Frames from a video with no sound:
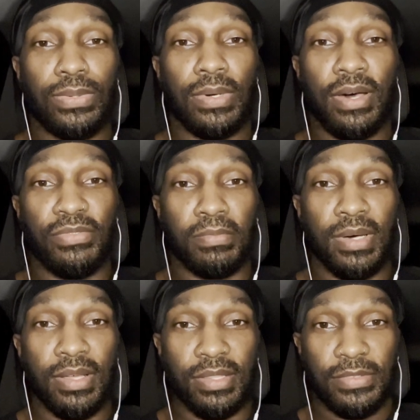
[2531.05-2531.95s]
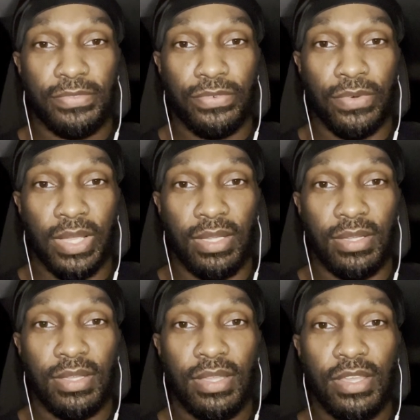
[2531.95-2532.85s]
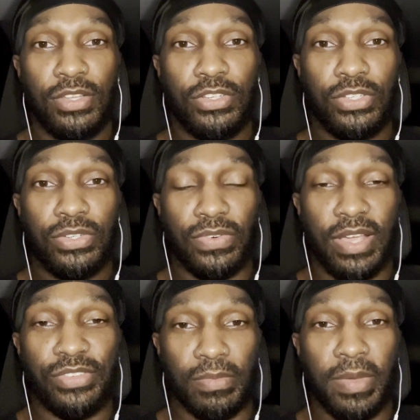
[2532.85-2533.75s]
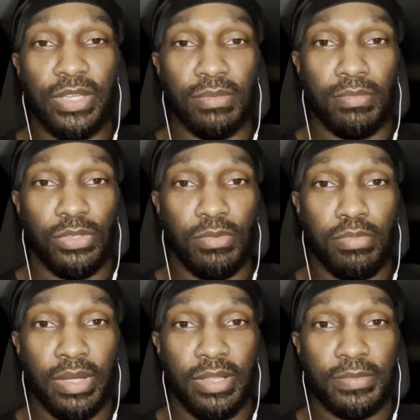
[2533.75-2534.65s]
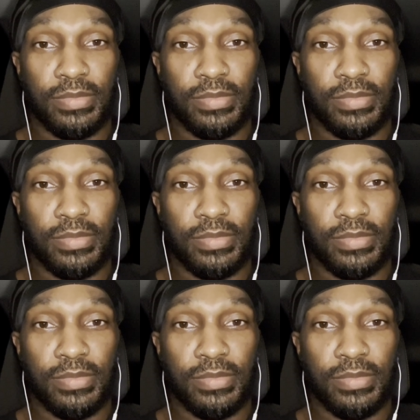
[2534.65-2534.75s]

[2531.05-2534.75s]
12-month free transformation blueprint.